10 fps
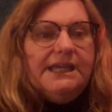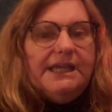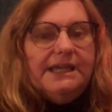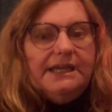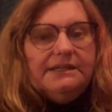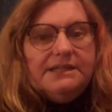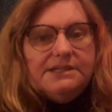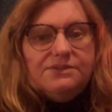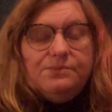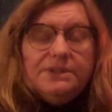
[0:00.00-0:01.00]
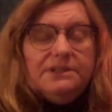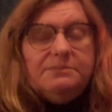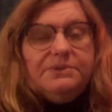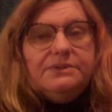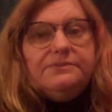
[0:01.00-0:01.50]
and that's really
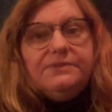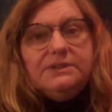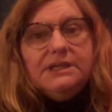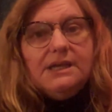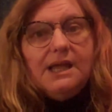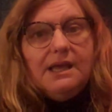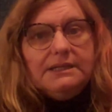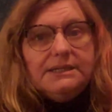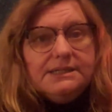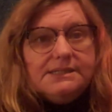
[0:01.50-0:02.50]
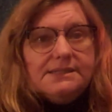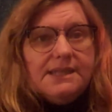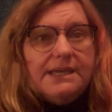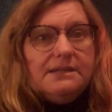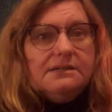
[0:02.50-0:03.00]
beautiful on an
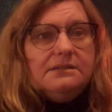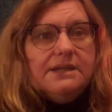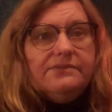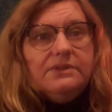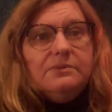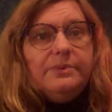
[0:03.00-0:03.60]
aesthetic level,